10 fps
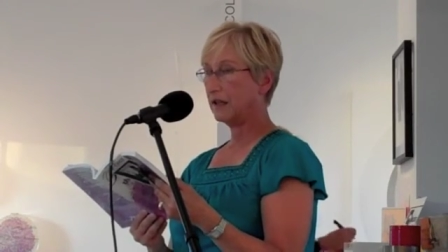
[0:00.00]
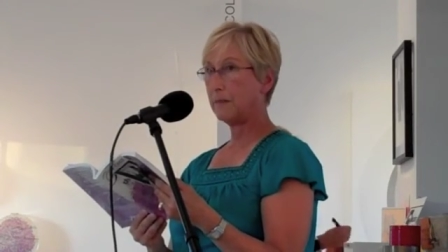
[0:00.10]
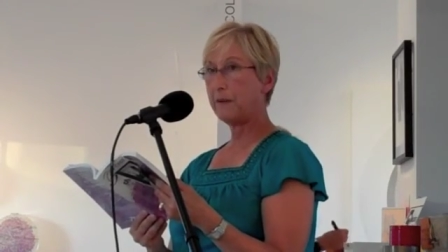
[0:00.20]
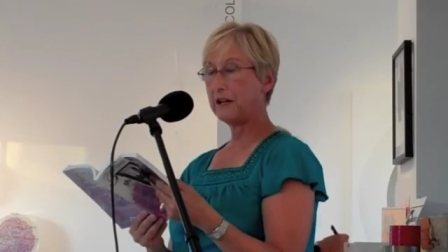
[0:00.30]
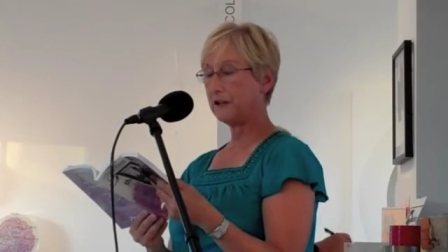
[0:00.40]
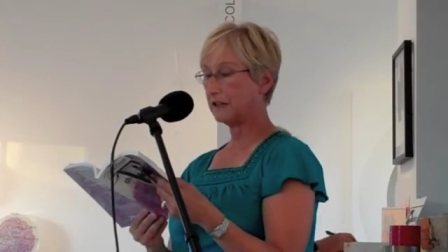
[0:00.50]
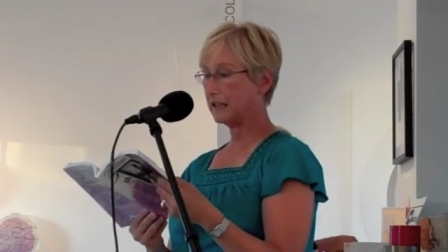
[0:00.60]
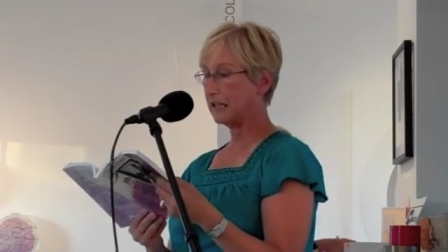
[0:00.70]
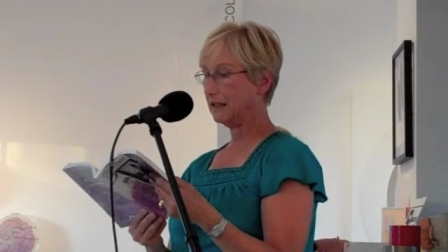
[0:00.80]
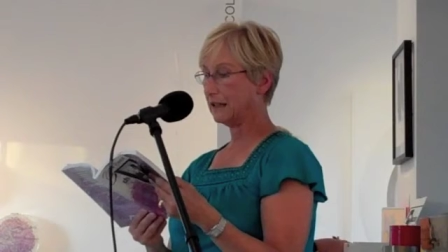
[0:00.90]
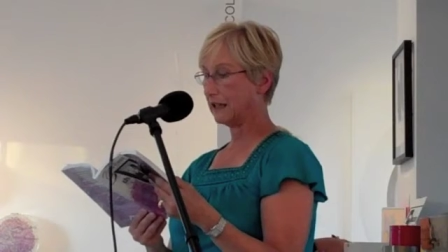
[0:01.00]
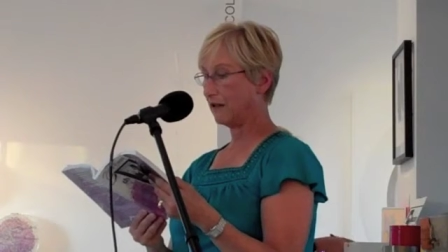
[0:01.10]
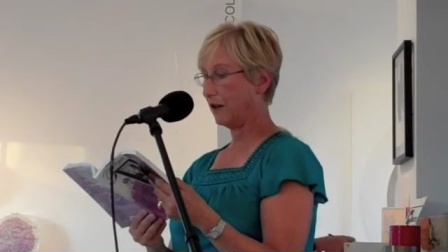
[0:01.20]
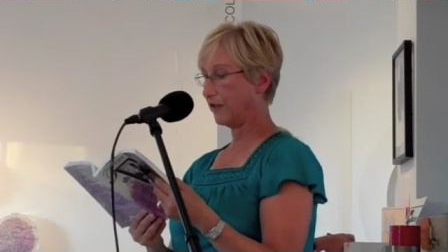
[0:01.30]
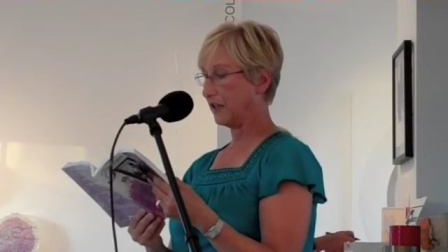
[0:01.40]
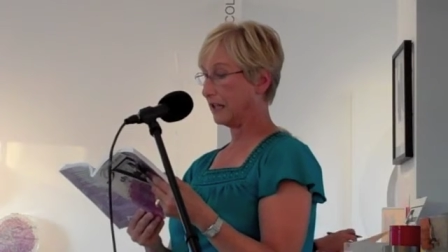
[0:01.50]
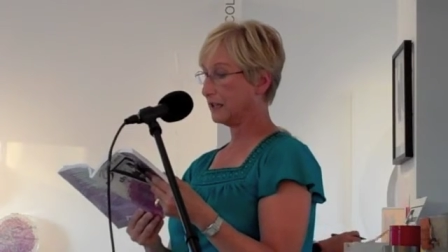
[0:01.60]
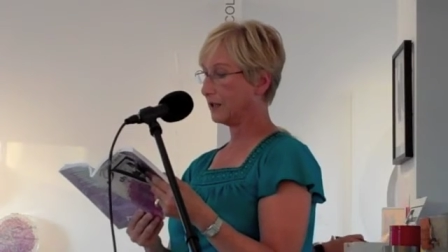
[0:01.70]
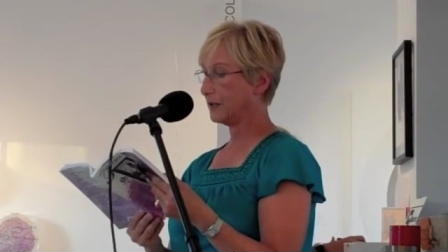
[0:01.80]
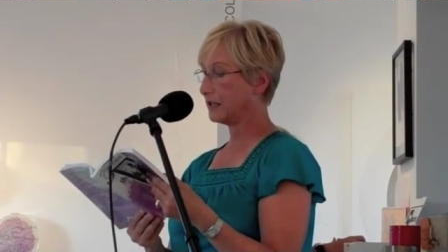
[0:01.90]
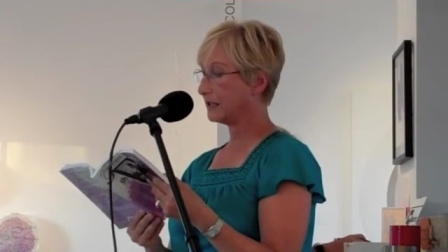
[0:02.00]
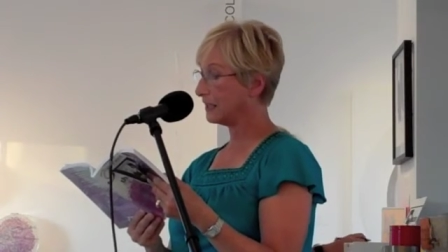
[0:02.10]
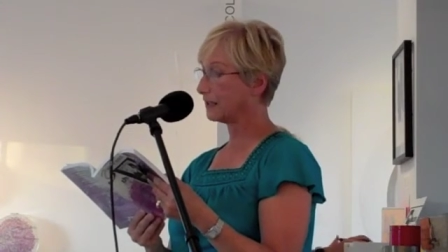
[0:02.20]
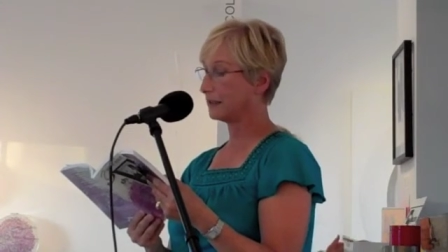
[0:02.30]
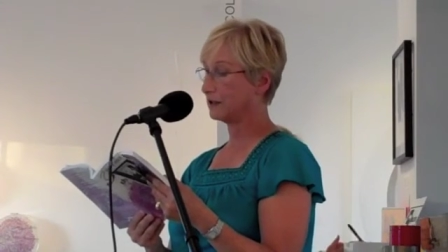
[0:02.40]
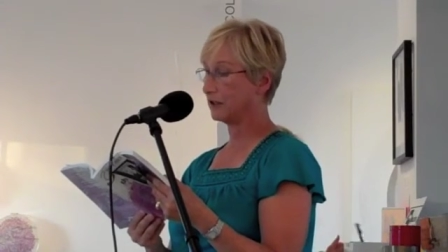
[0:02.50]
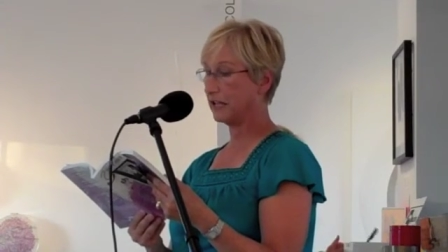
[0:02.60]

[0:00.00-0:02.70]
Apparently, like all things, there is a cyclical